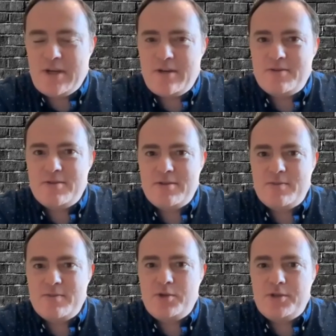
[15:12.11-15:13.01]
because it's
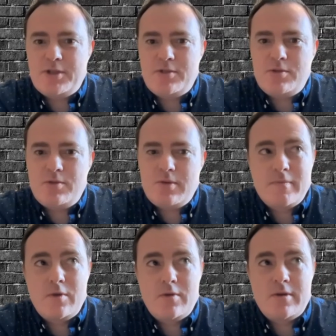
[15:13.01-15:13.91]
built into,
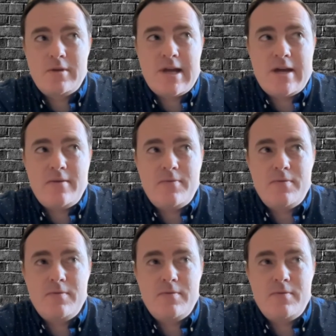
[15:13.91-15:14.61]
a lot of